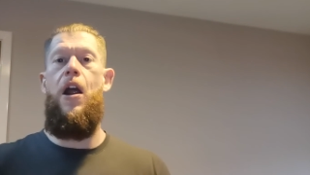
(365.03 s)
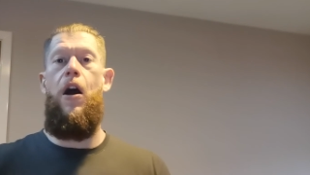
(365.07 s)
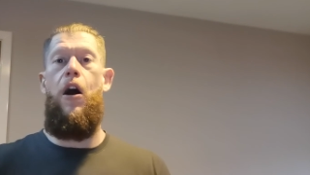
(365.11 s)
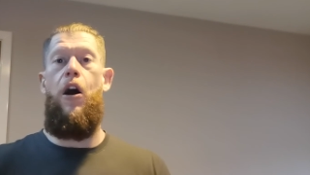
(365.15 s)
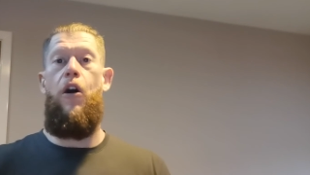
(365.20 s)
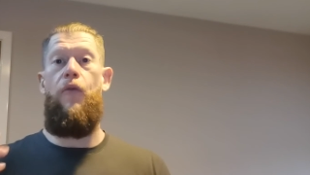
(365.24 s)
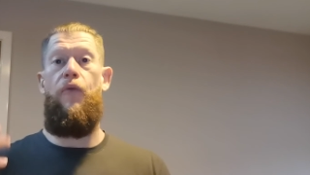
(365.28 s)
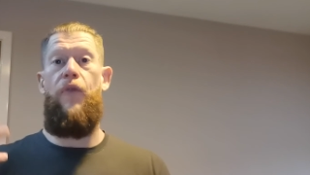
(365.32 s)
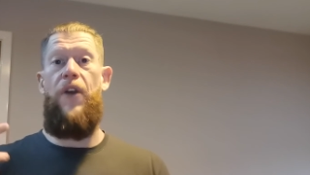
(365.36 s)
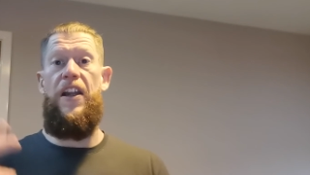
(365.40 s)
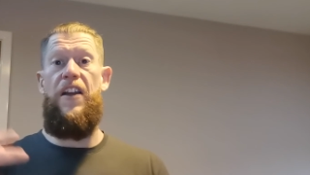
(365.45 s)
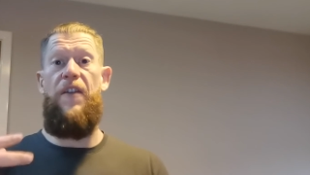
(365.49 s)

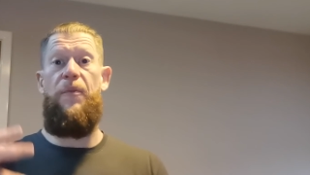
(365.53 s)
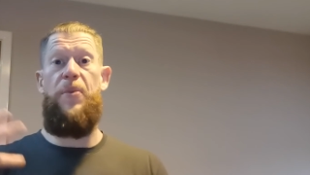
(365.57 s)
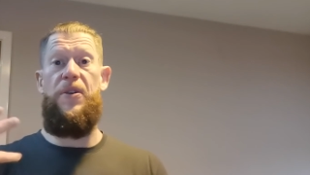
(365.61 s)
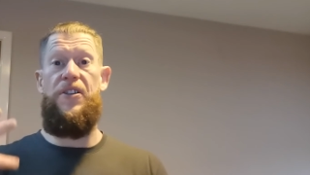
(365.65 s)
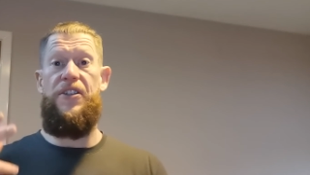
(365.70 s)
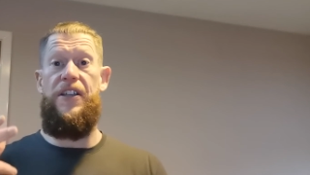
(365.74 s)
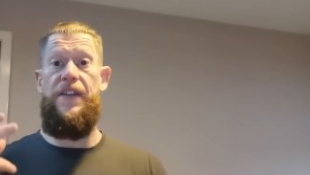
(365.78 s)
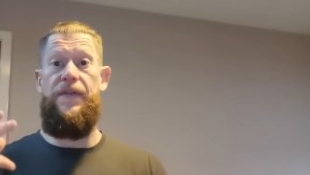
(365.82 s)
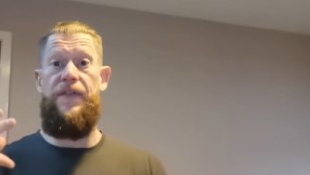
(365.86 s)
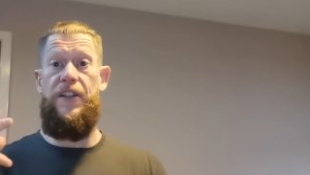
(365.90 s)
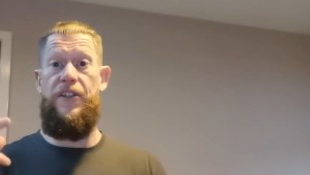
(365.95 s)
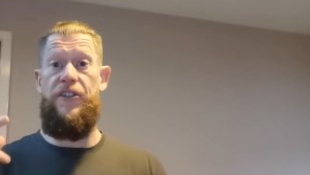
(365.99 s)
our rate of
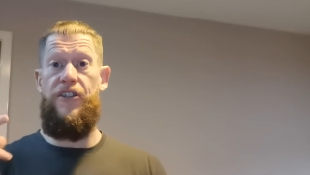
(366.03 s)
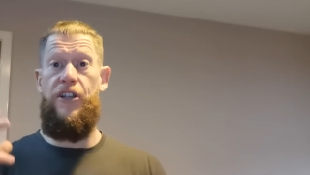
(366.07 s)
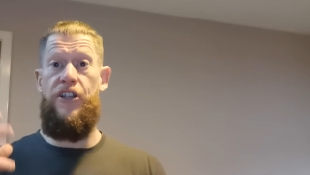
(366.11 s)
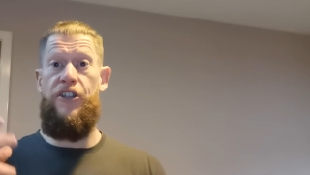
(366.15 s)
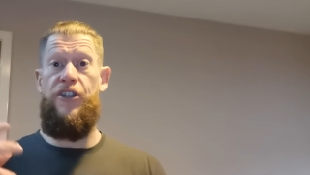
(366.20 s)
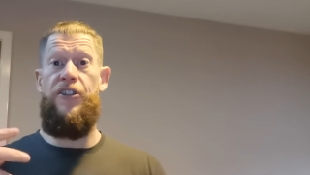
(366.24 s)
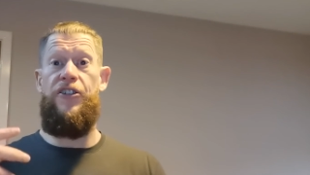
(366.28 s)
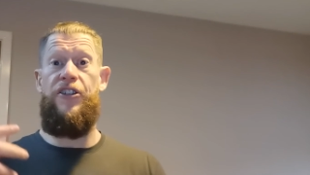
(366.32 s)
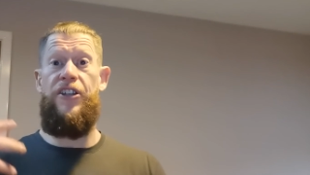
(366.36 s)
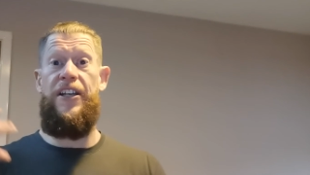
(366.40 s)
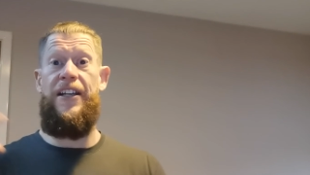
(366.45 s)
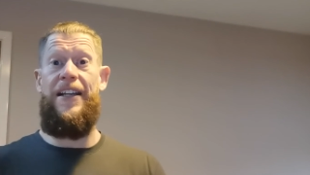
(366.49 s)
perceived
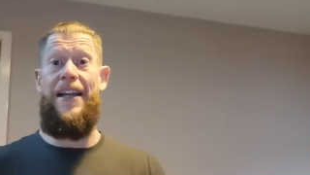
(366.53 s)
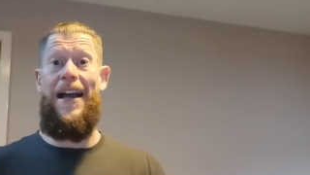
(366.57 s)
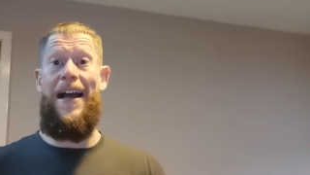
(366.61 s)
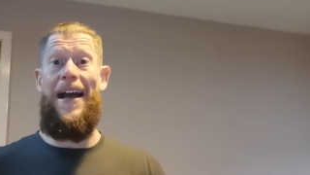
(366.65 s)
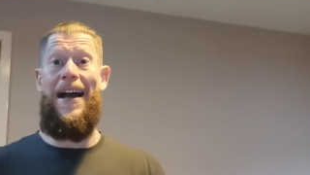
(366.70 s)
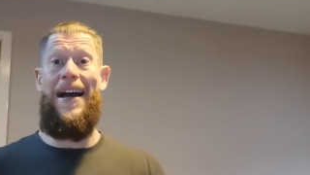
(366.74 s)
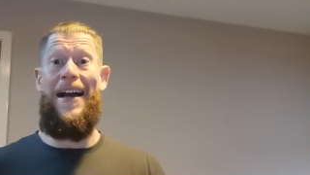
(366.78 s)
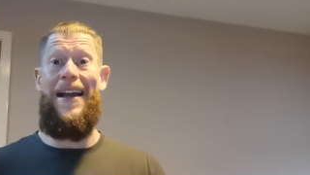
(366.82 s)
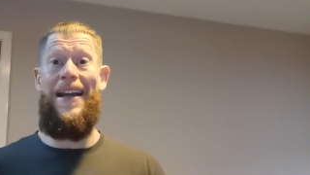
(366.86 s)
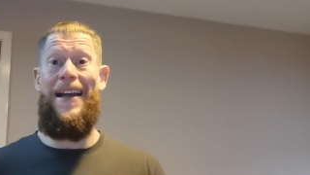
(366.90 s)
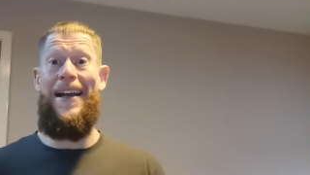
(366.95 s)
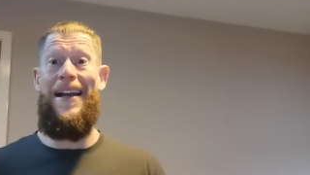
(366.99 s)
exertion is going to get
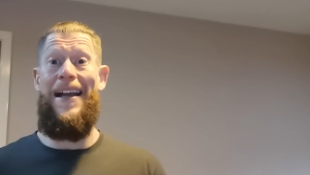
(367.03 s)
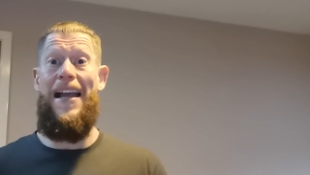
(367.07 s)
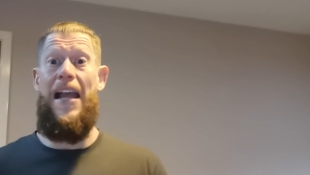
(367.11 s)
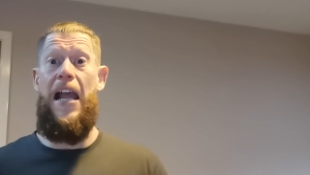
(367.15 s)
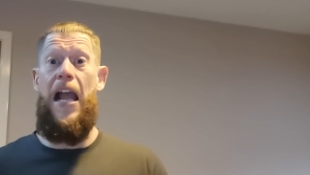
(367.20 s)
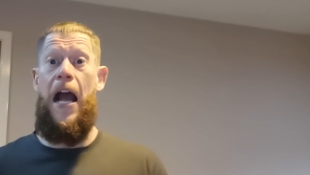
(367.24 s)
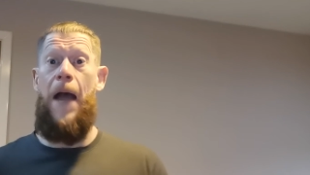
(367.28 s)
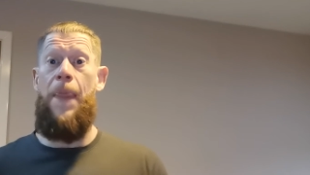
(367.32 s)
higher,